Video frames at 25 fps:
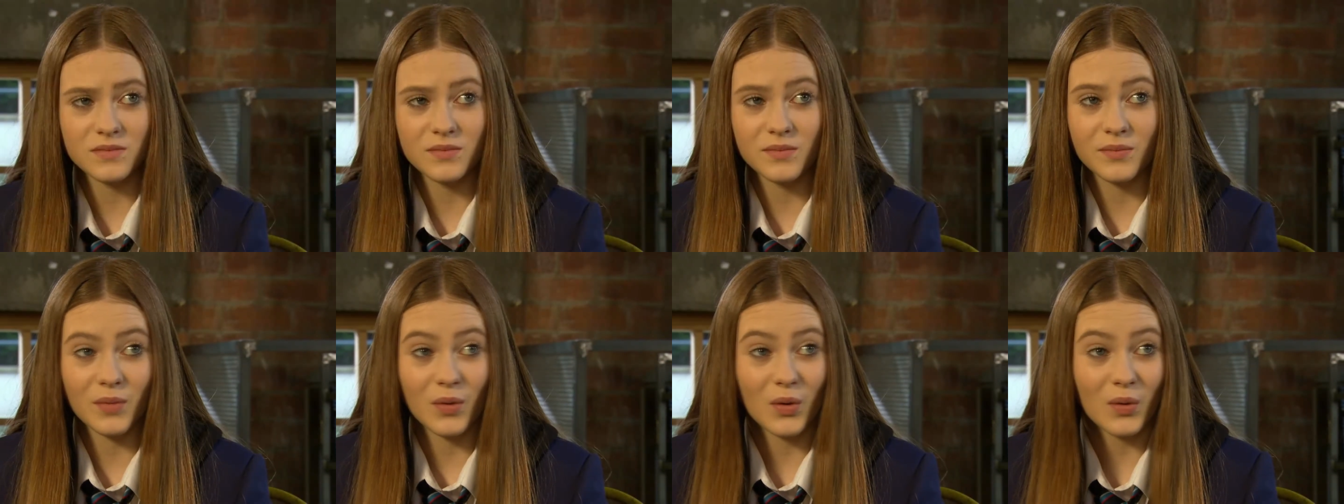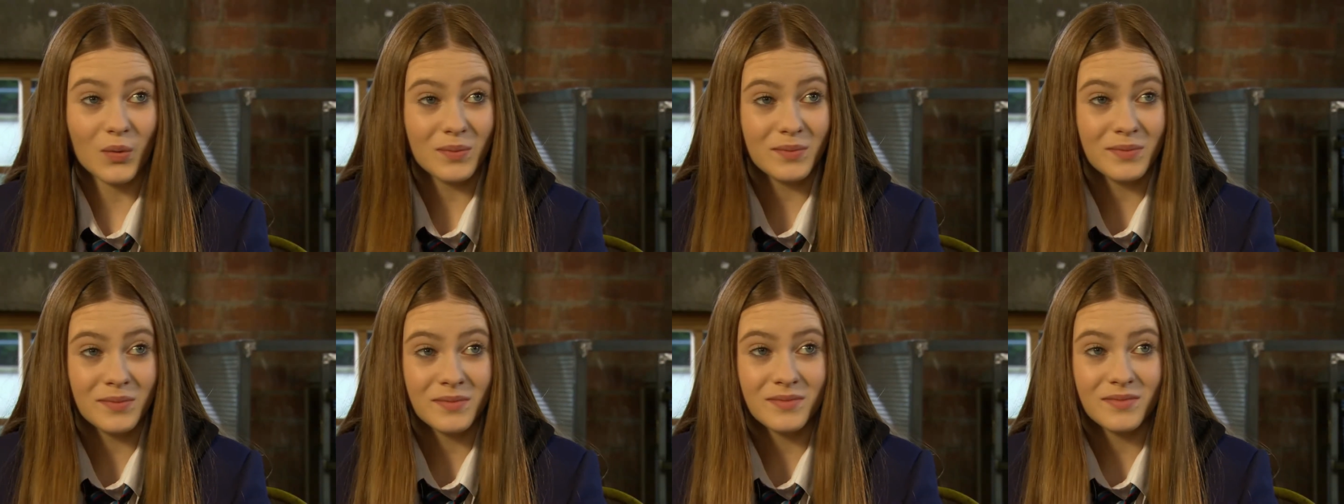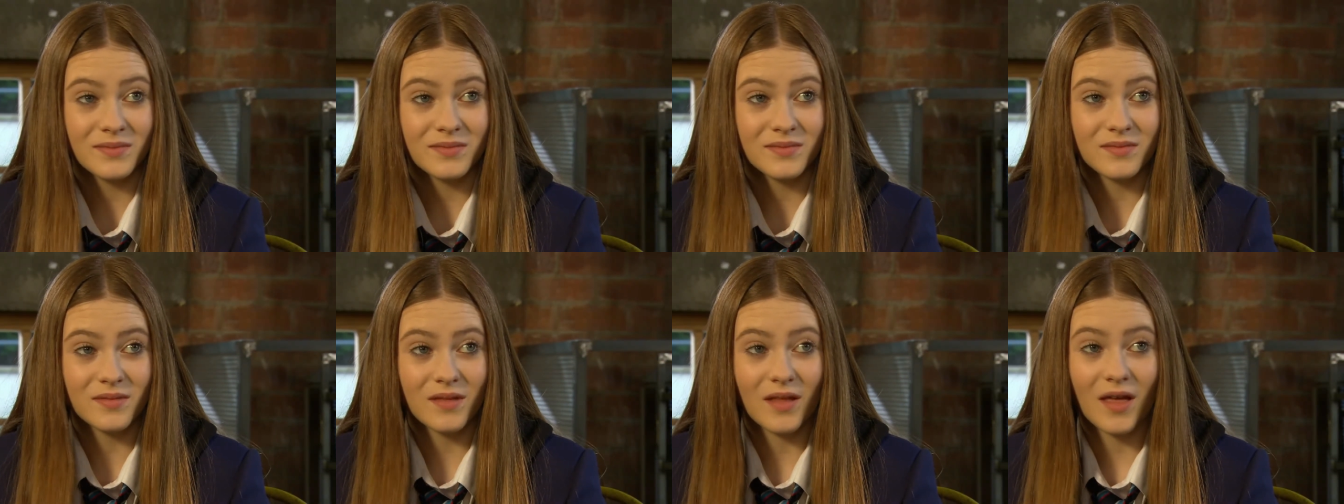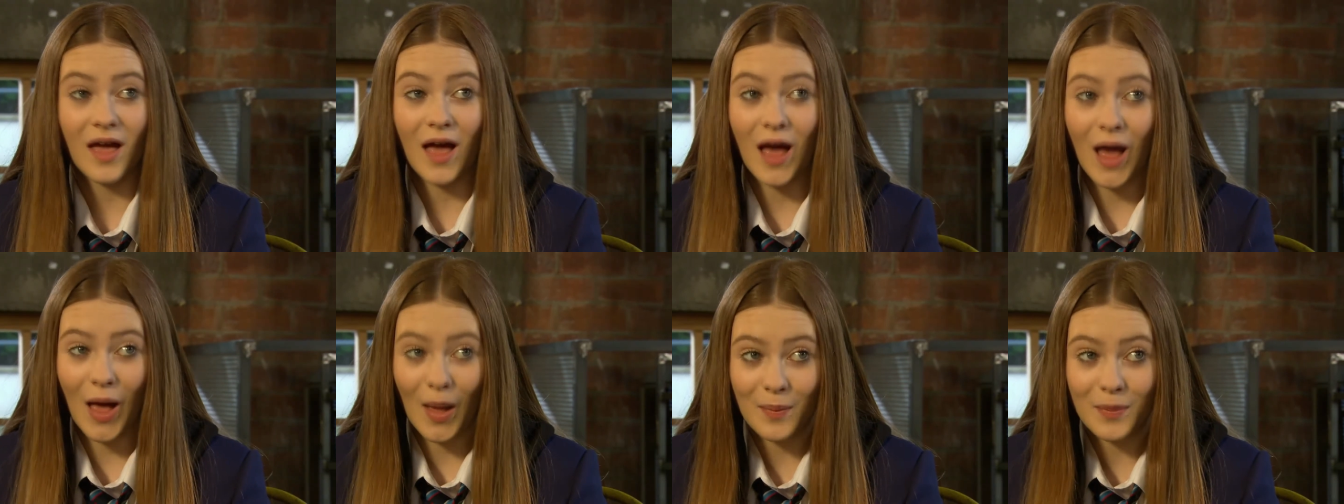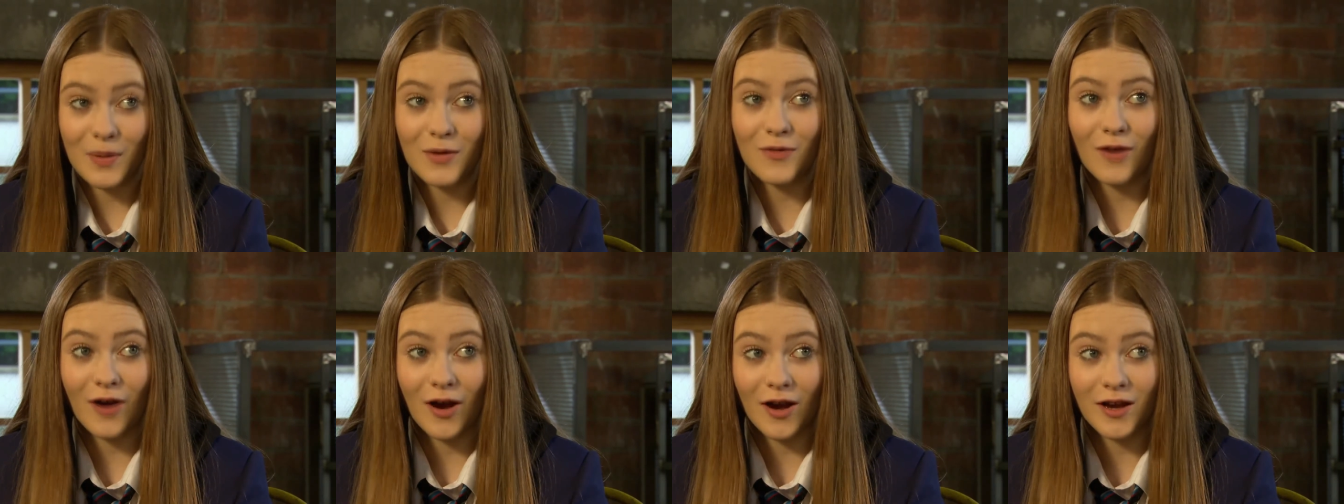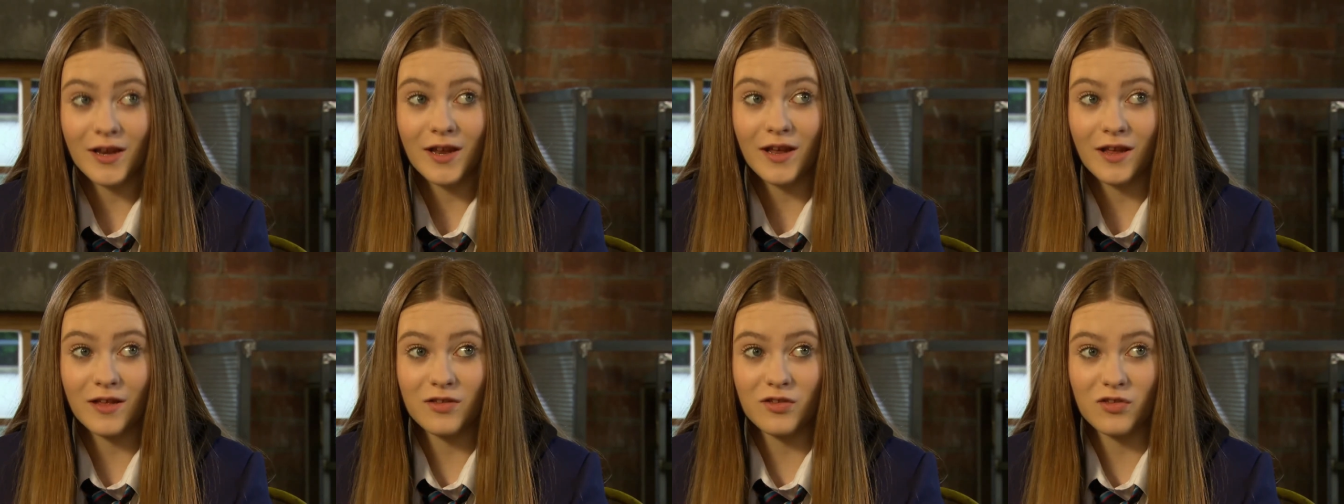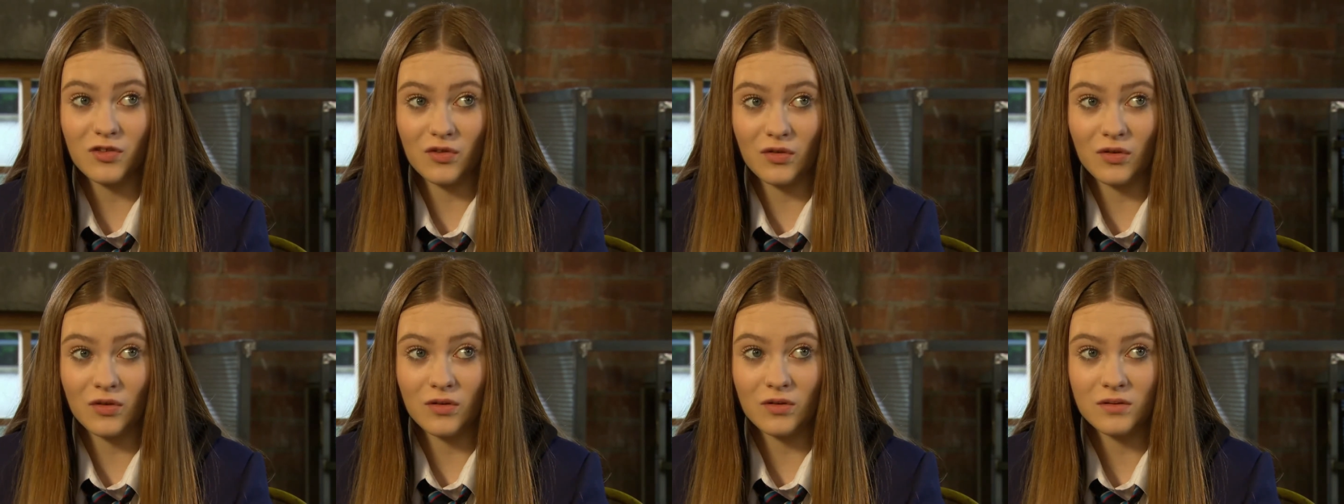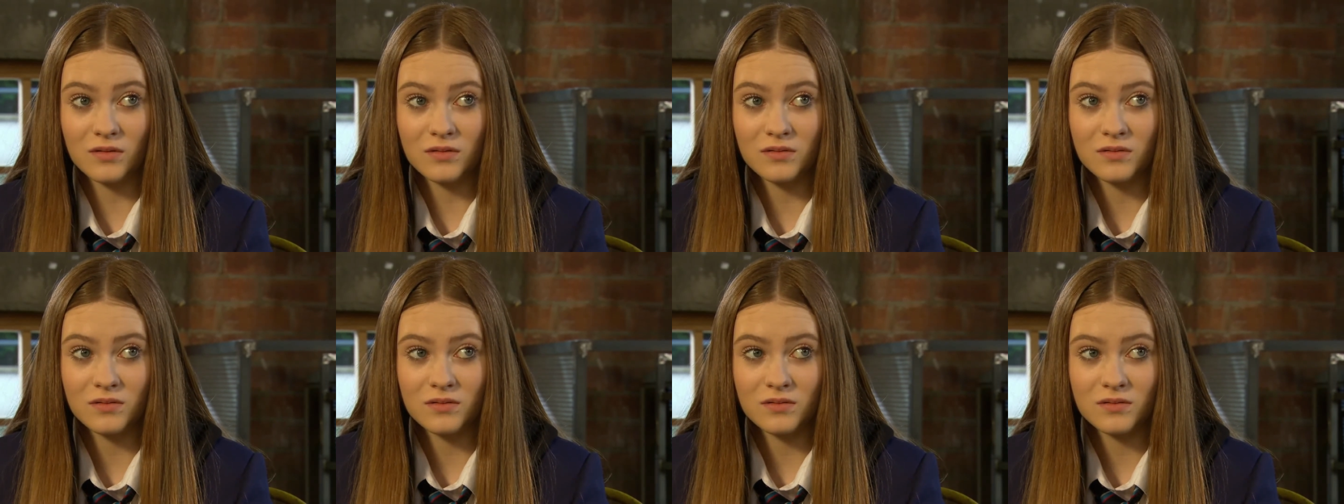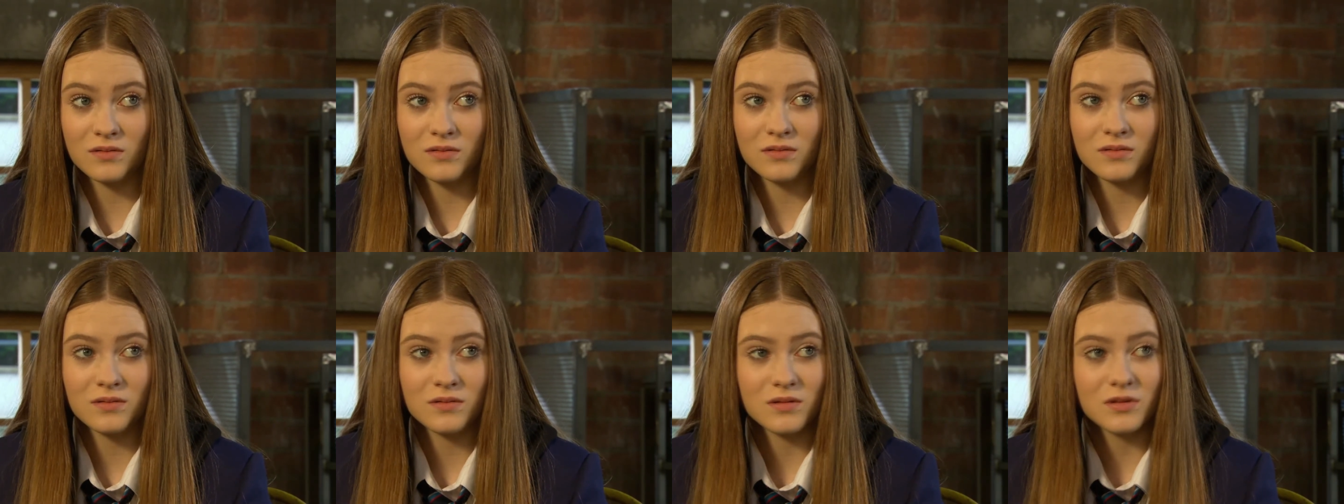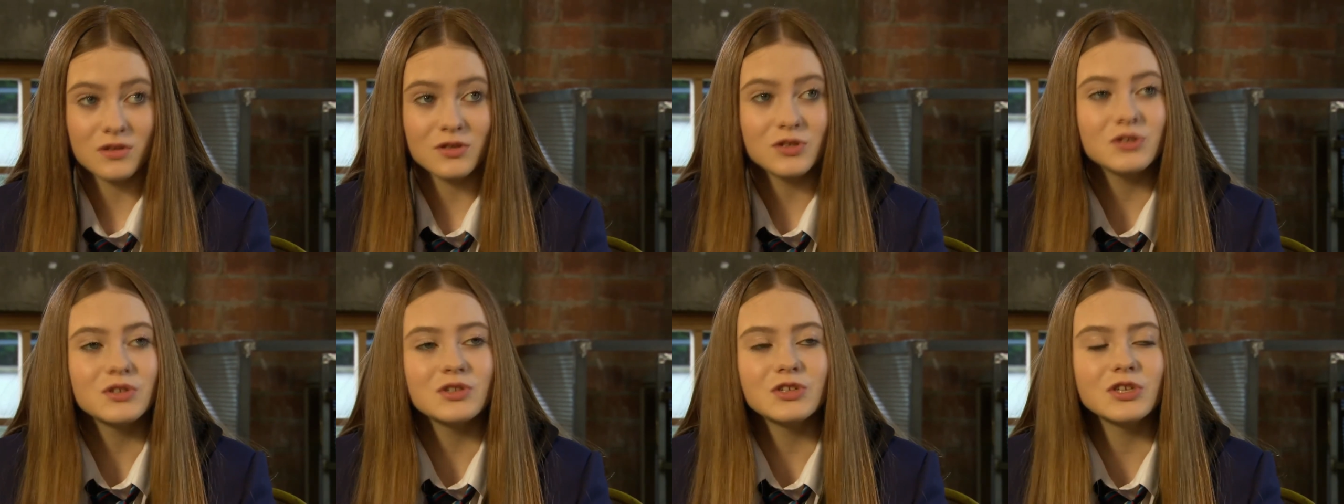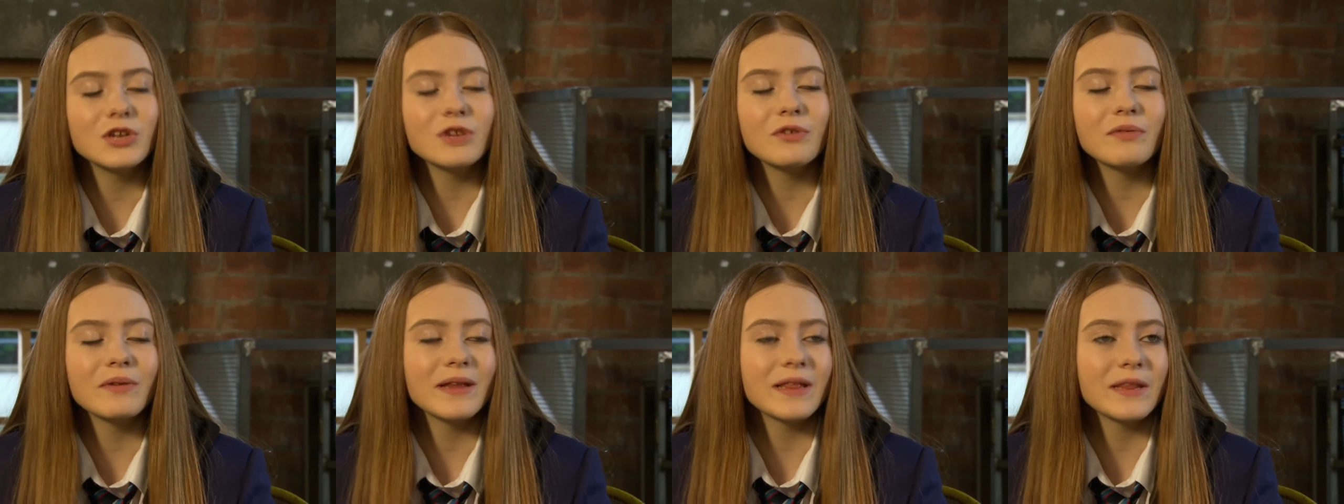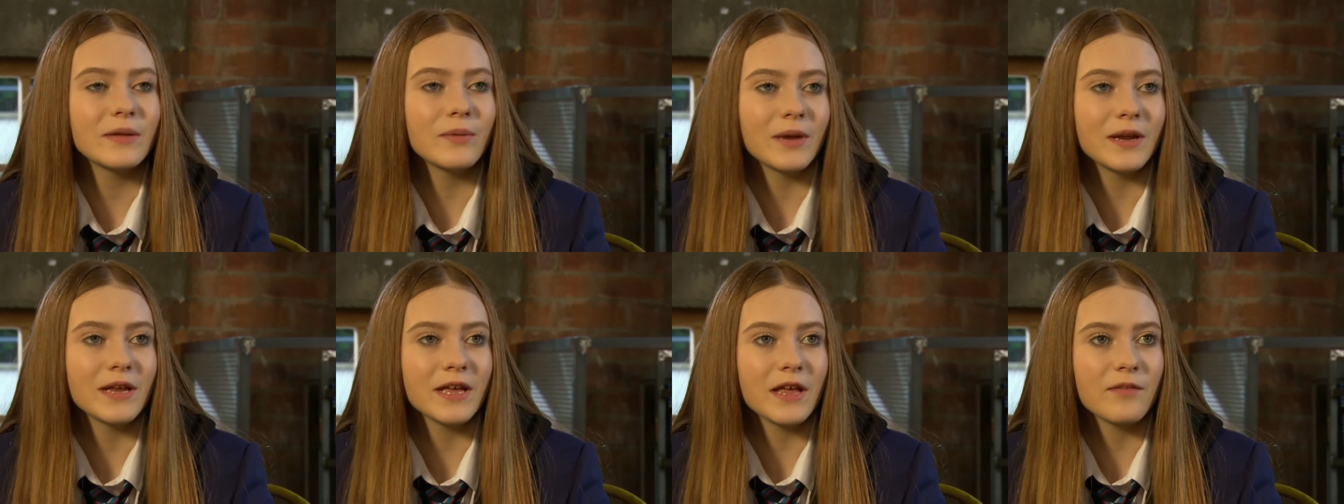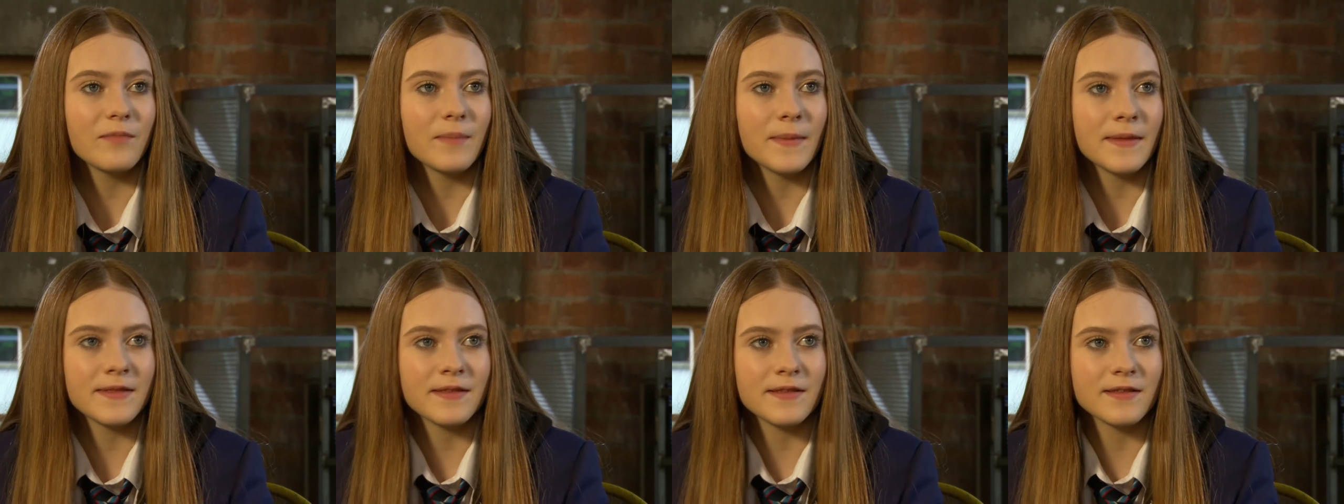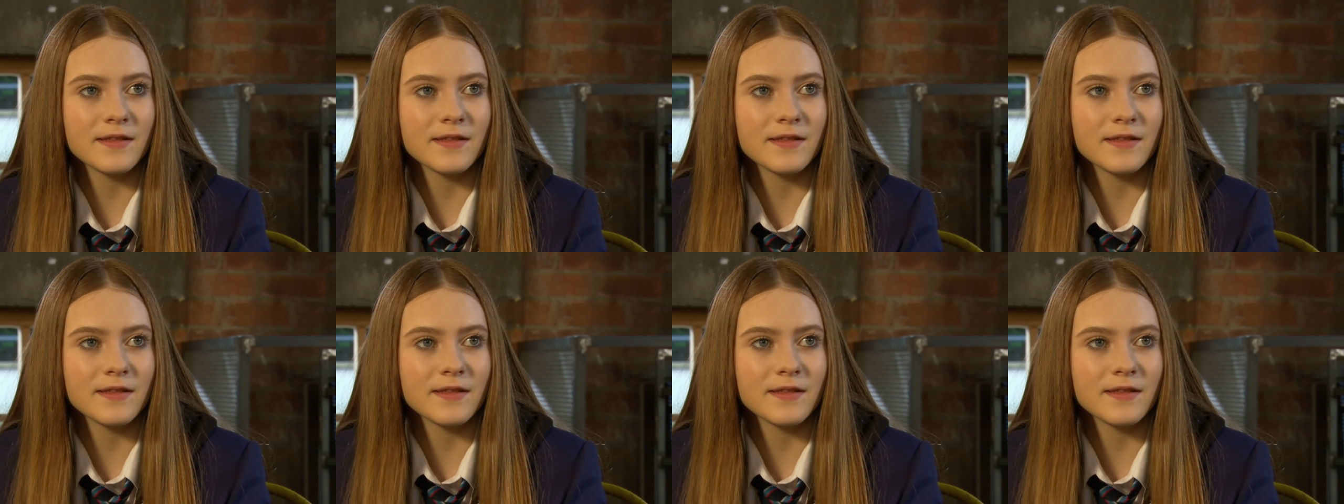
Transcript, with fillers: now. Mum, I'll be right next door. Do you really want to give Mrs.